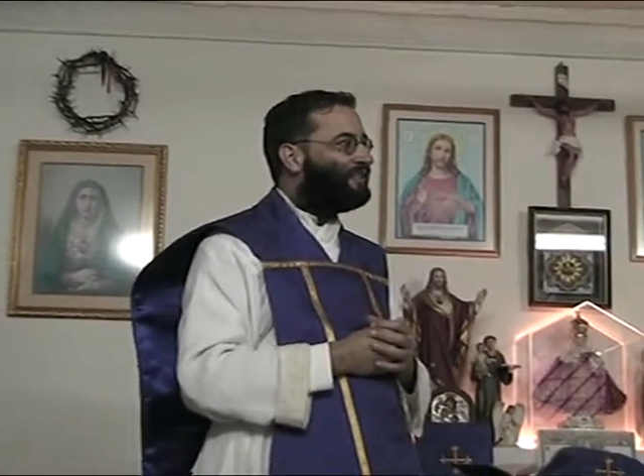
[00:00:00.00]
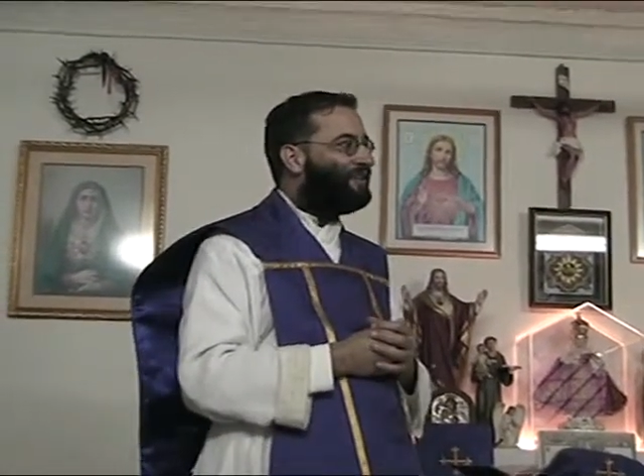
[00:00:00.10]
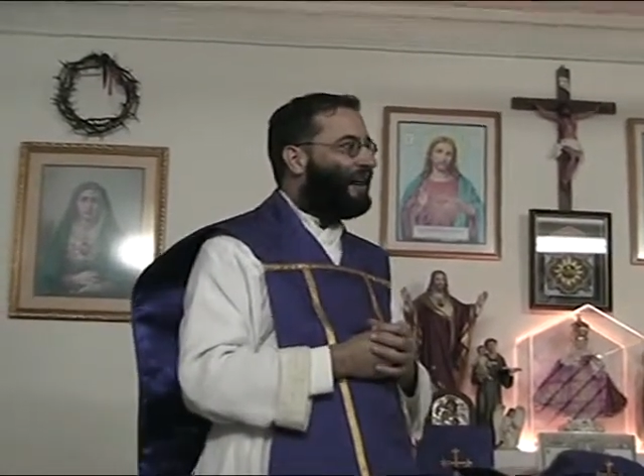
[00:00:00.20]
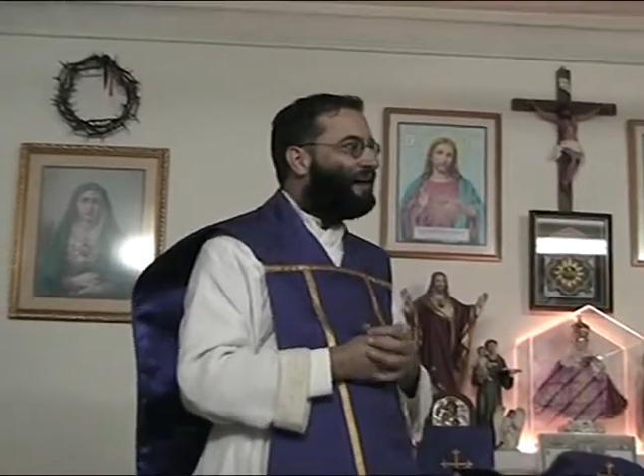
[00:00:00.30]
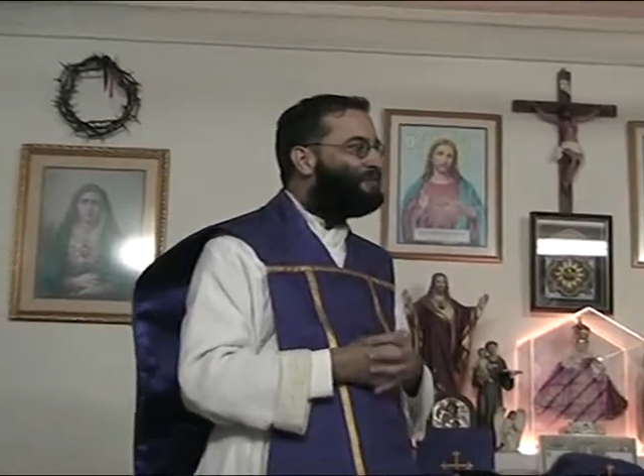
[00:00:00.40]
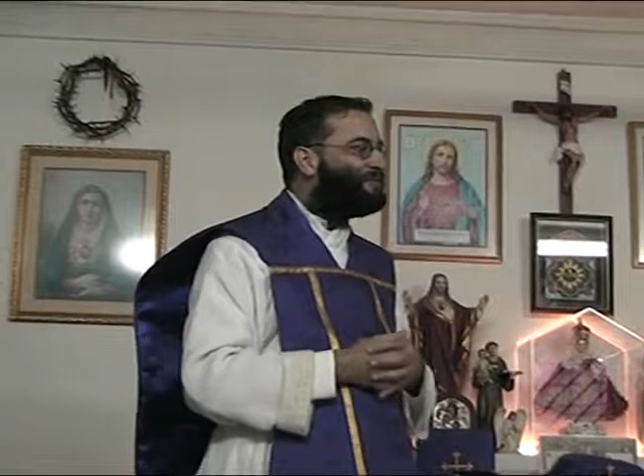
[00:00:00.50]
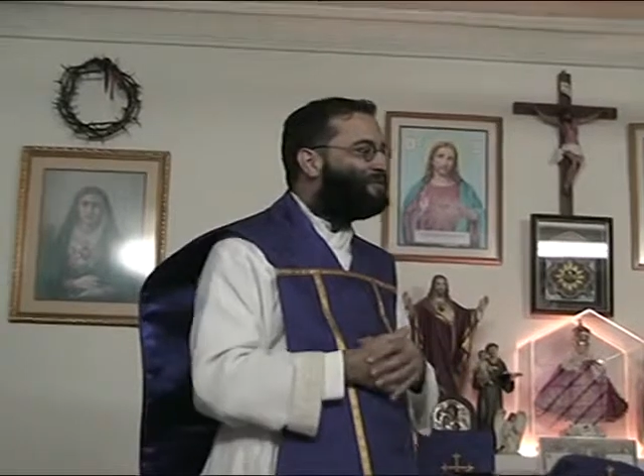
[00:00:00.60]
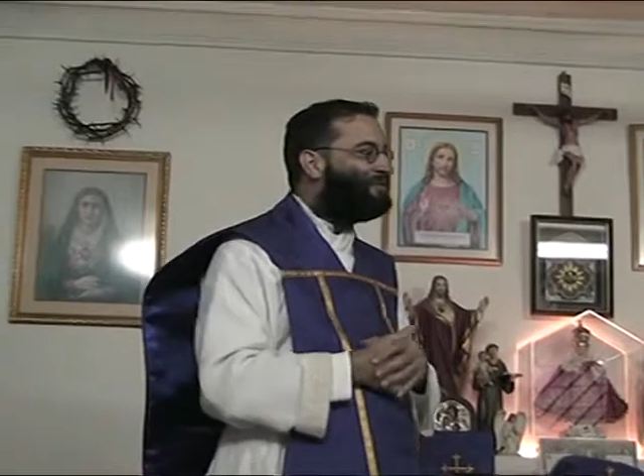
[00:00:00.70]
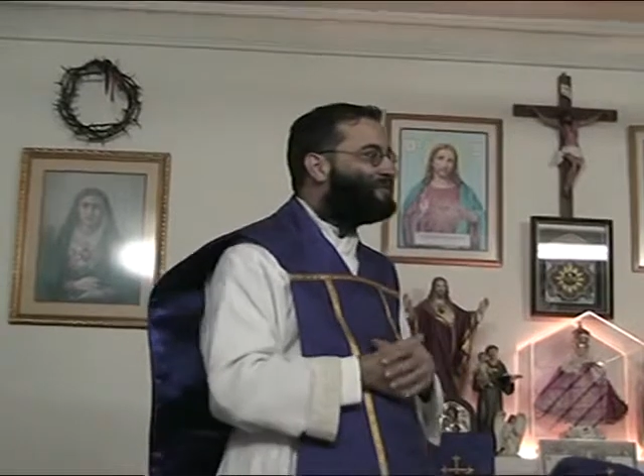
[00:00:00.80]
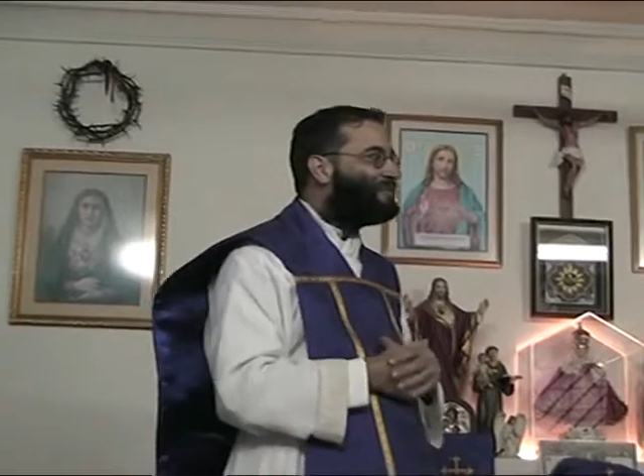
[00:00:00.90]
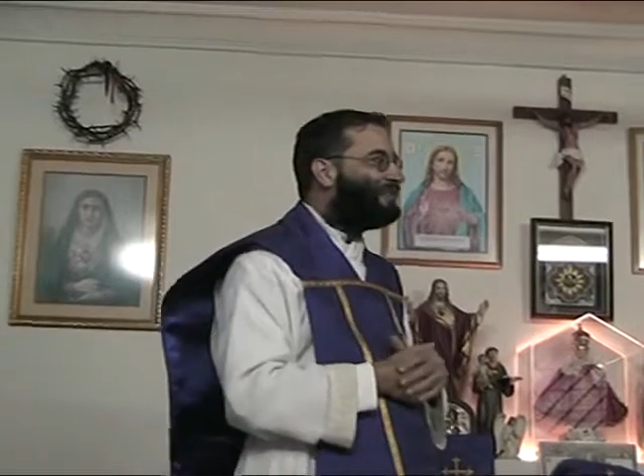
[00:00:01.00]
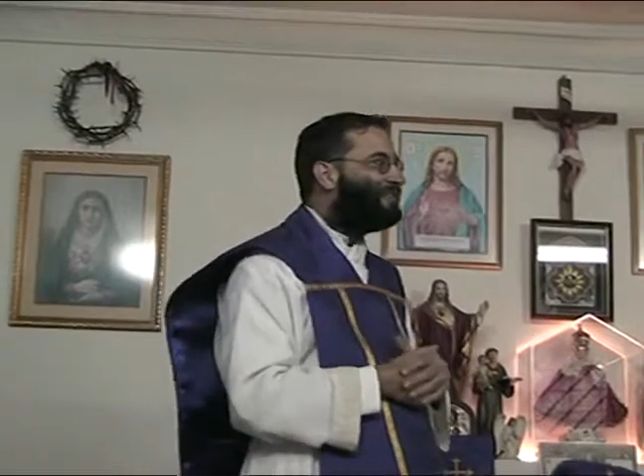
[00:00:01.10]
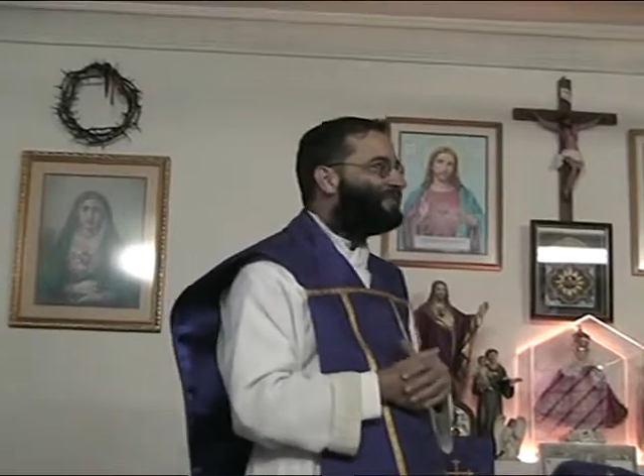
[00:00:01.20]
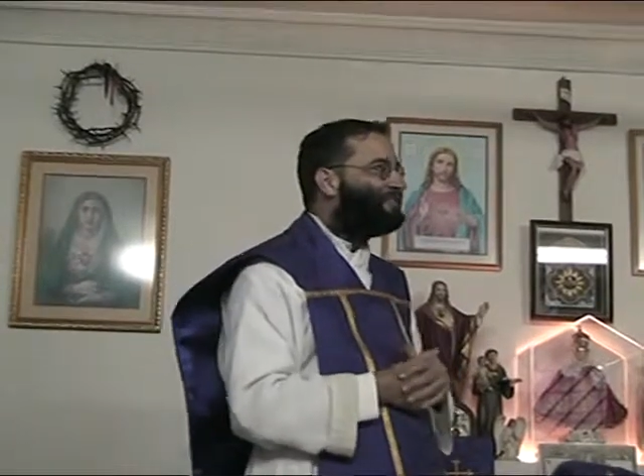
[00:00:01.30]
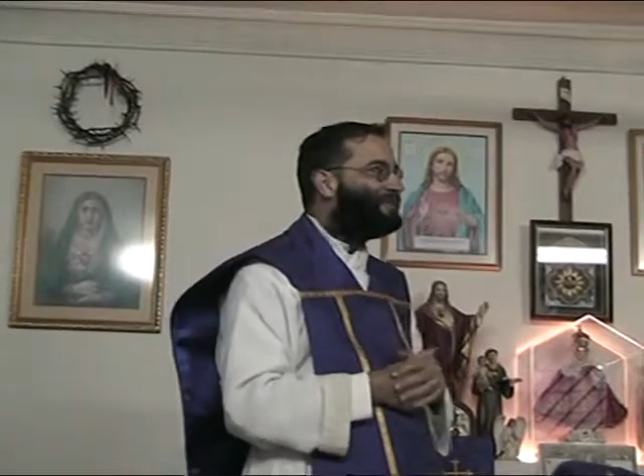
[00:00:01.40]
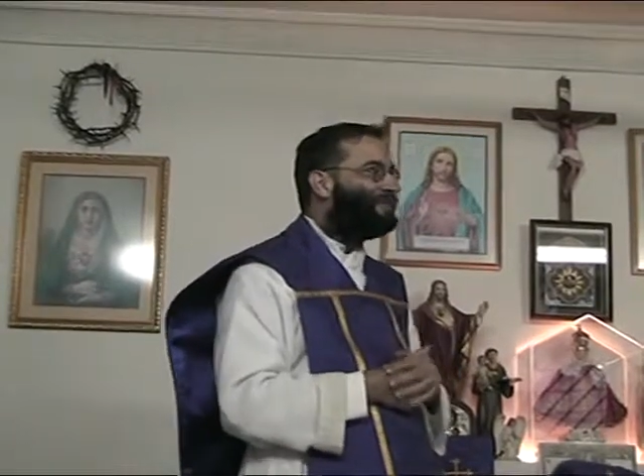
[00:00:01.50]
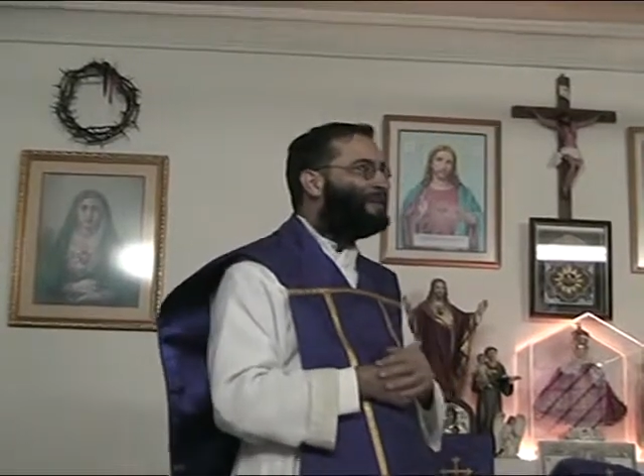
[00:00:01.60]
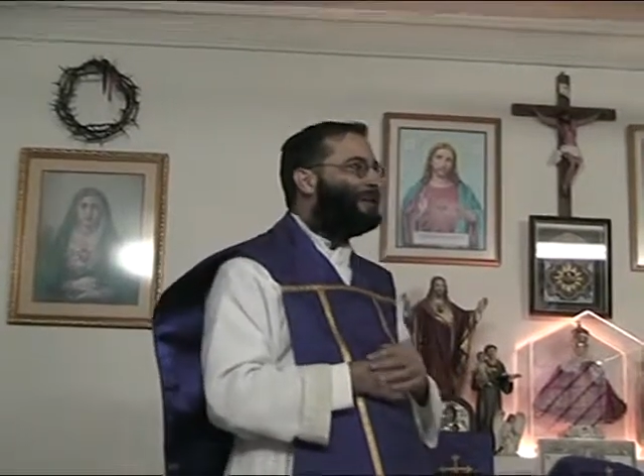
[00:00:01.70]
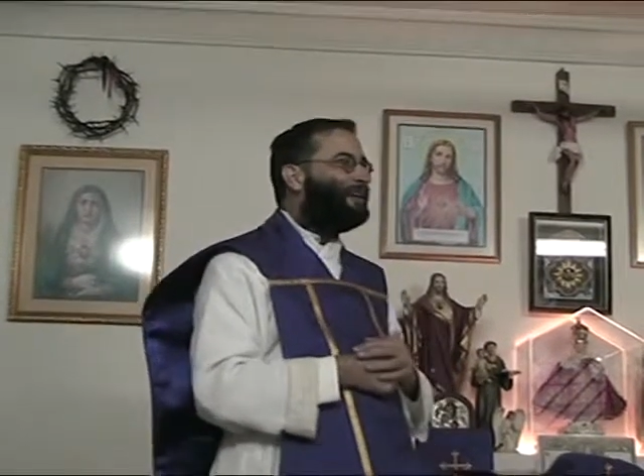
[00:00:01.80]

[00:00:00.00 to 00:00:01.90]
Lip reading: How can you say that you love